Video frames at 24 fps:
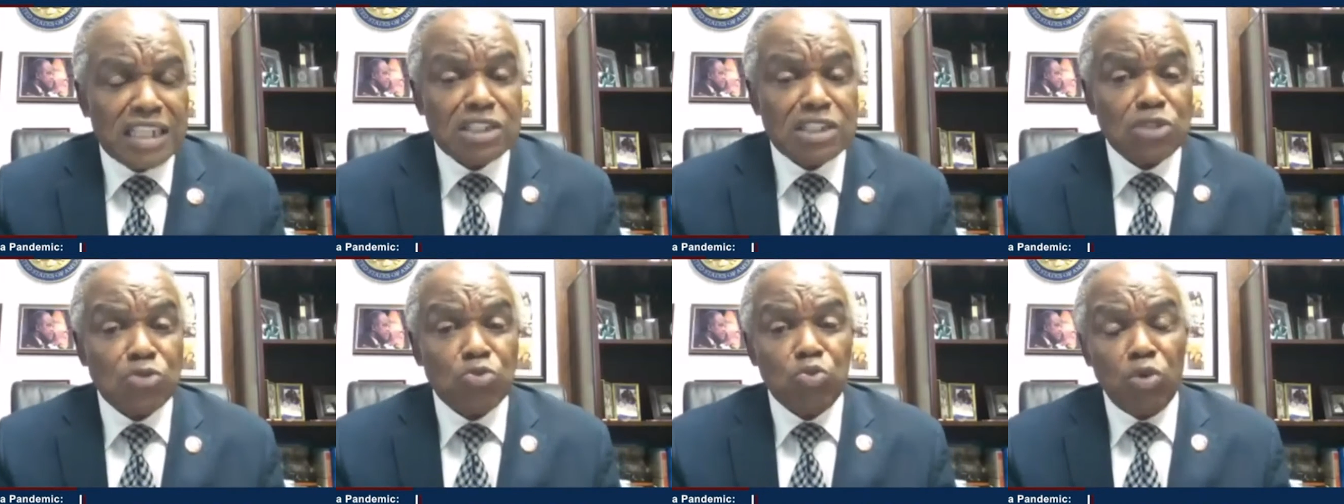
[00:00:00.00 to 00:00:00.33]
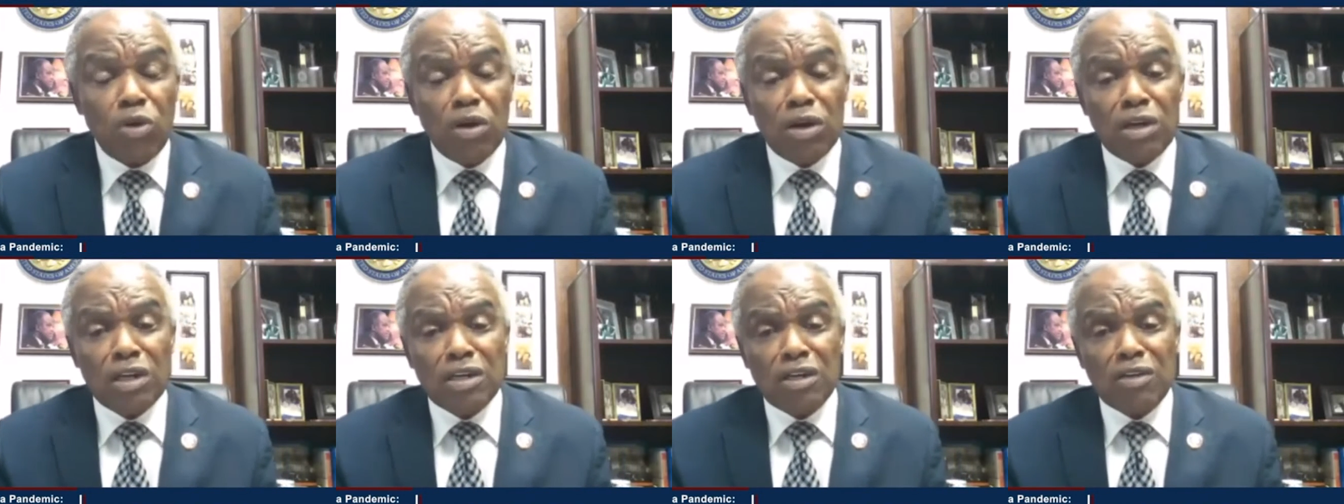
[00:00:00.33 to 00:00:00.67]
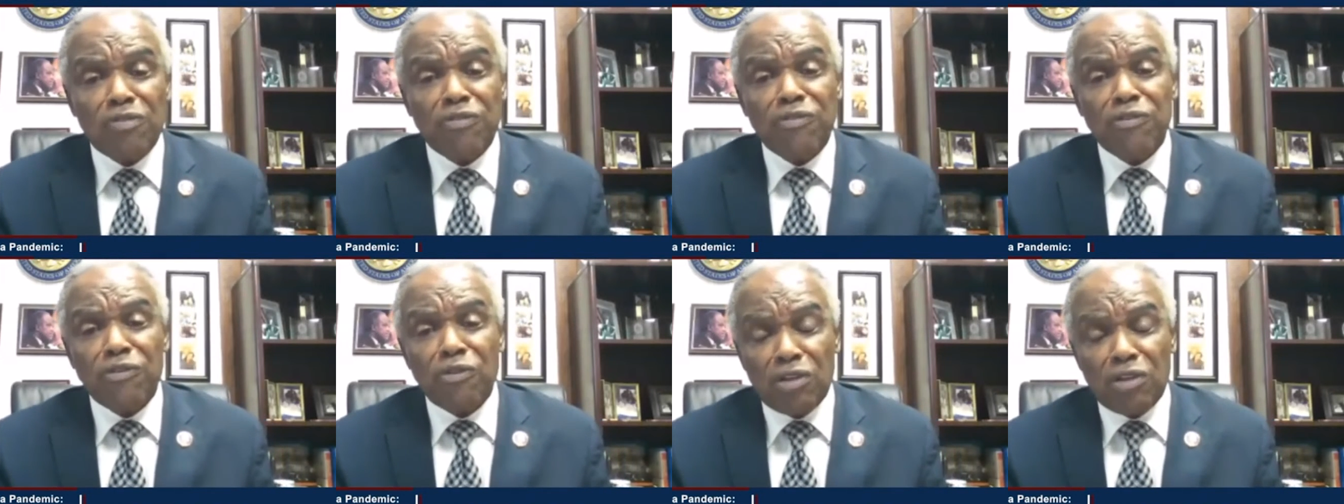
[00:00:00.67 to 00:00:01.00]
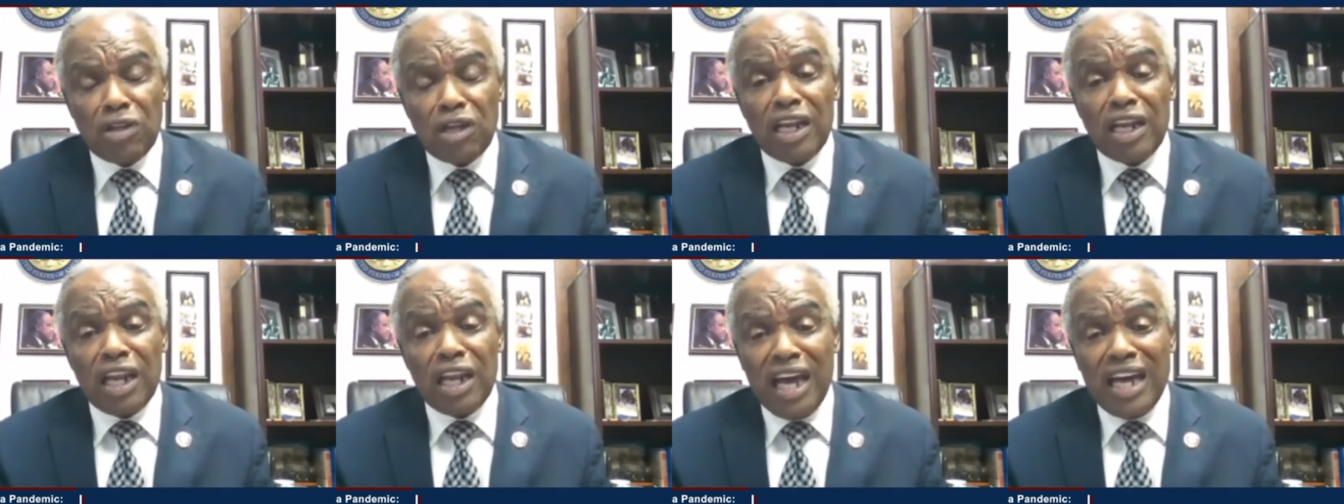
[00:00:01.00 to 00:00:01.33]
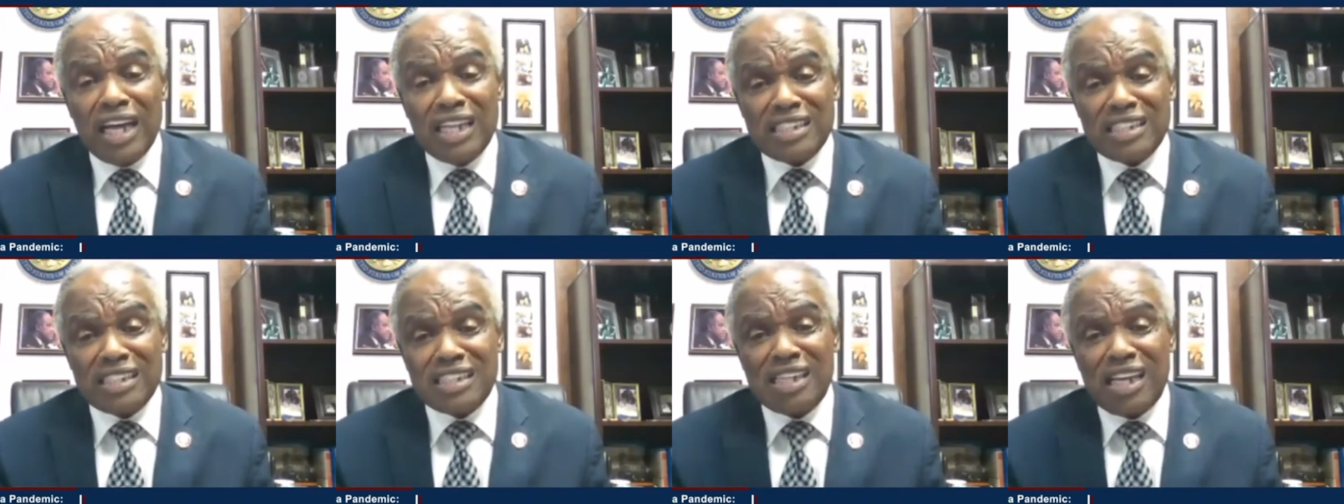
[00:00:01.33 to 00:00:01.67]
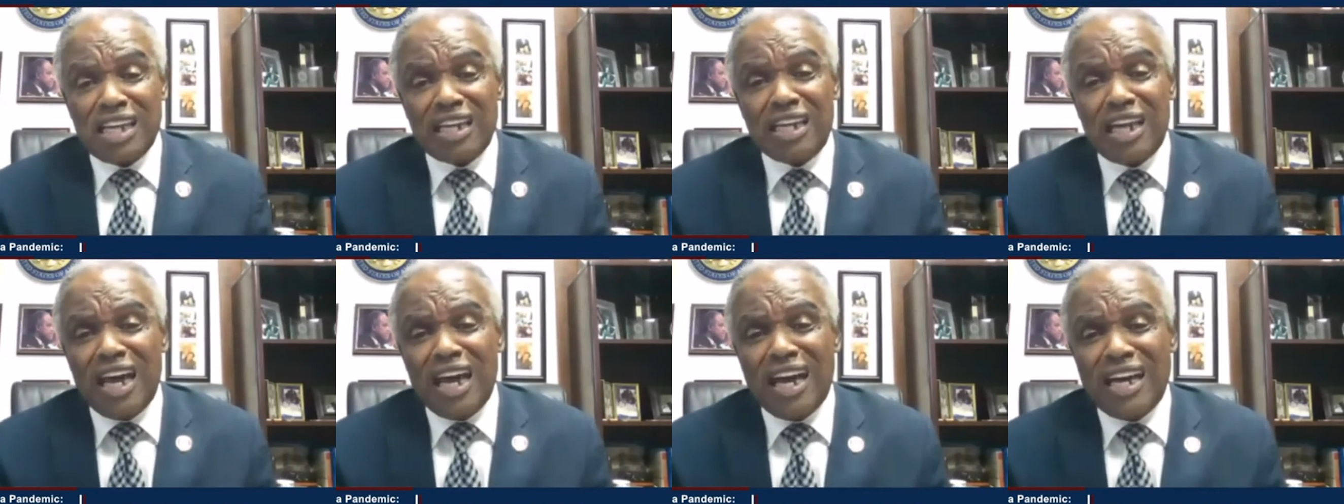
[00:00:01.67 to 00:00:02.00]
as wonderful an
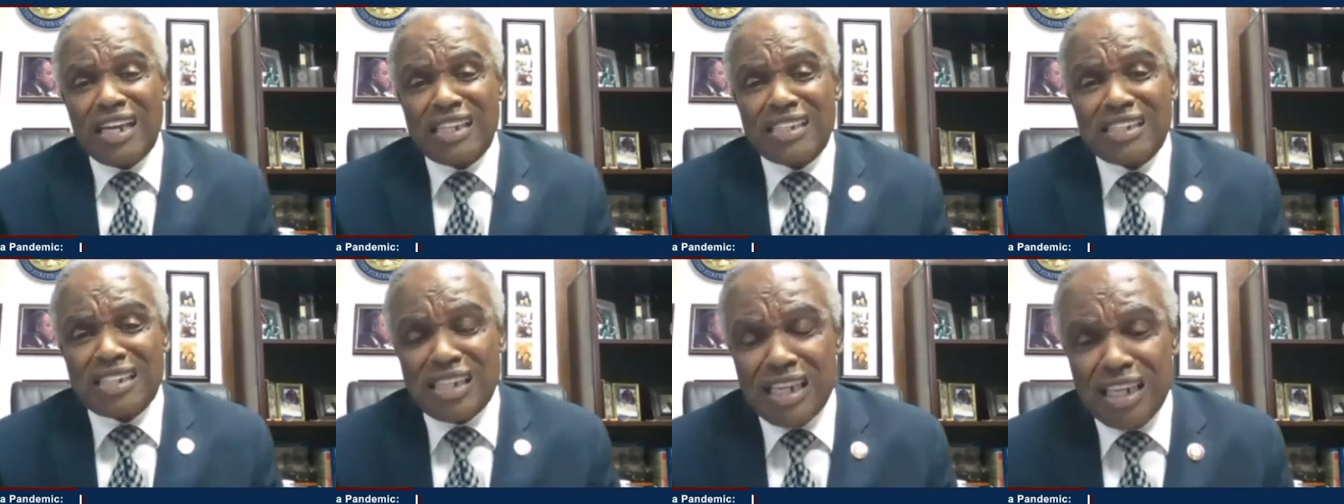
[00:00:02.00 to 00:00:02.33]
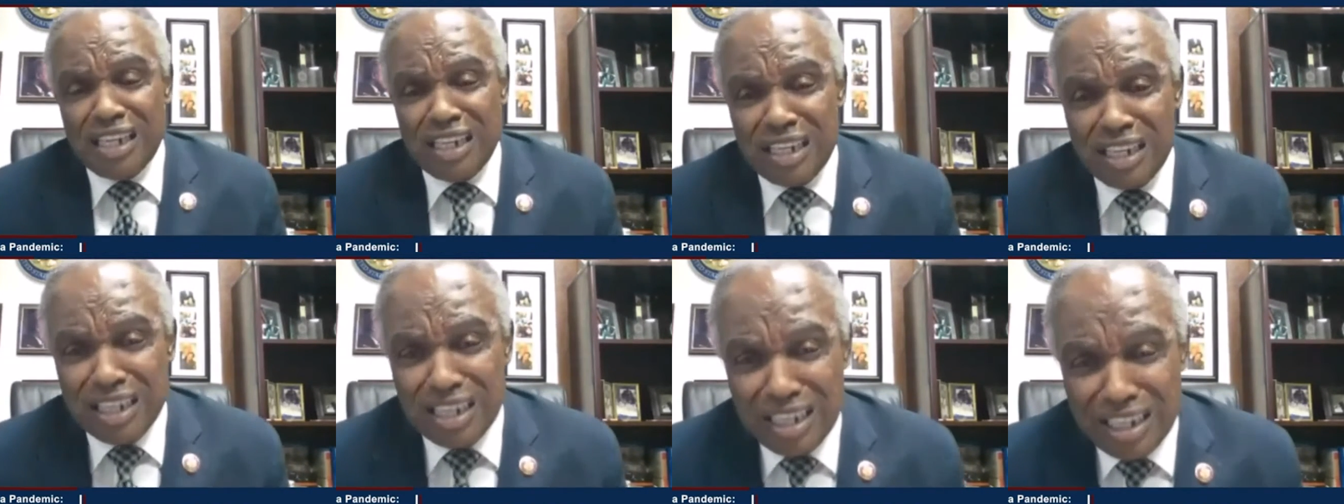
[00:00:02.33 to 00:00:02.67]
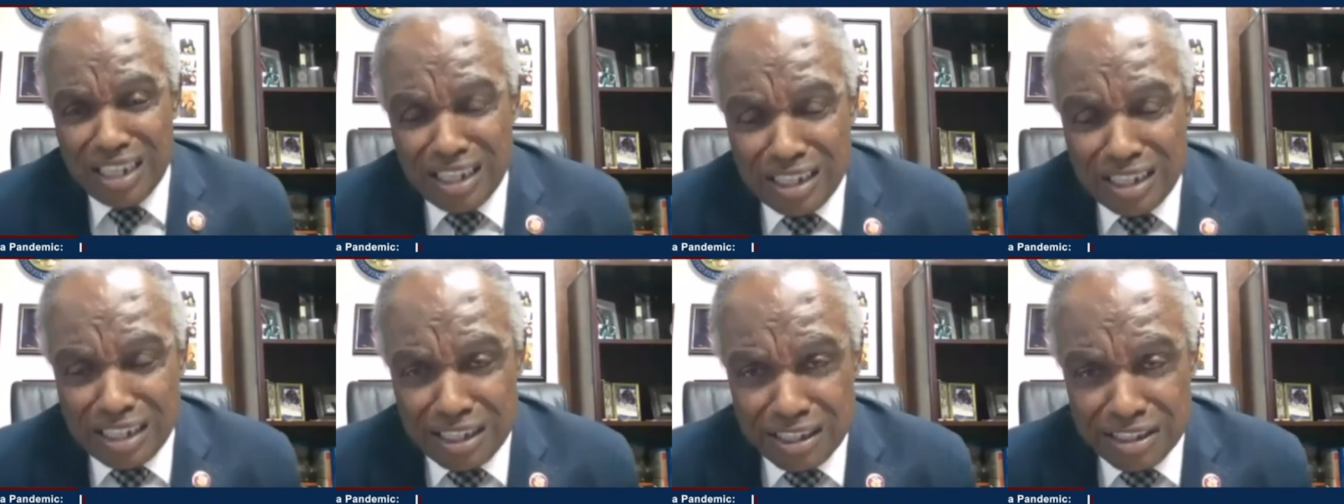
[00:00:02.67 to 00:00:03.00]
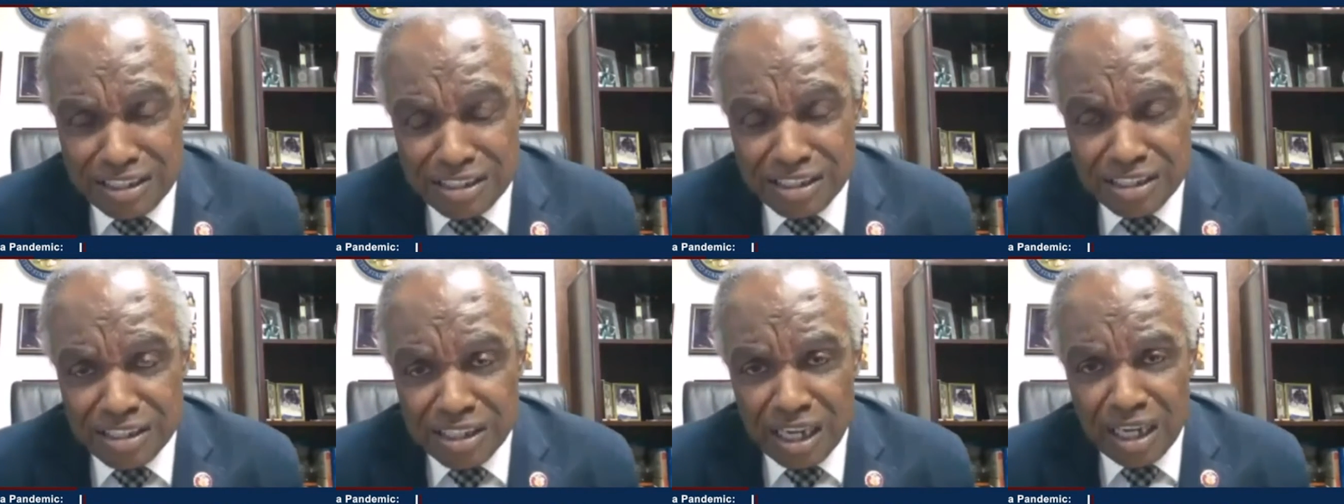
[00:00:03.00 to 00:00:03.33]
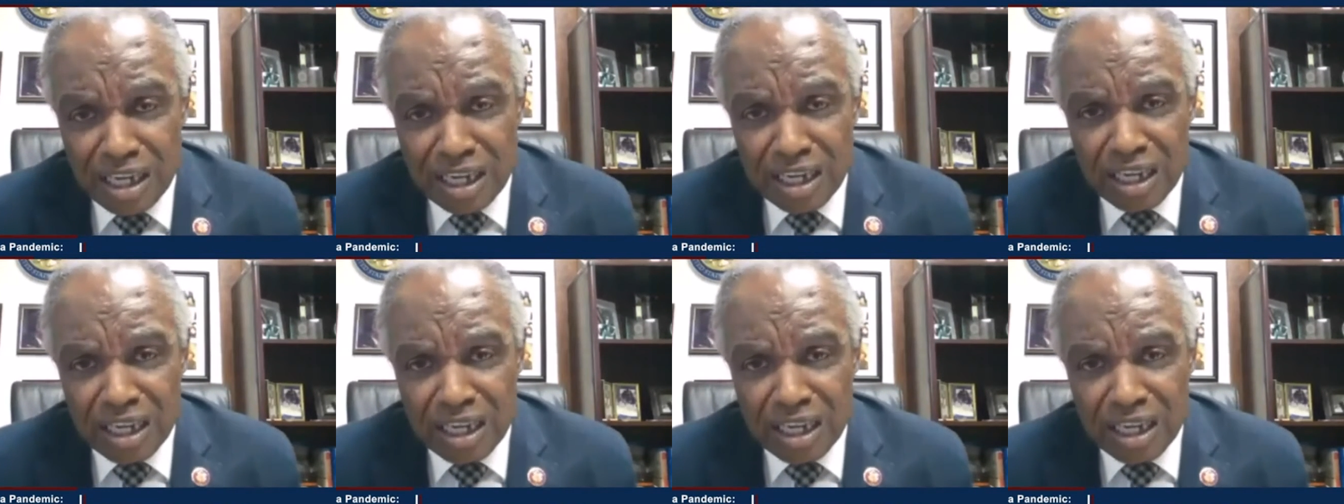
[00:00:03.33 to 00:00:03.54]
asset as it is,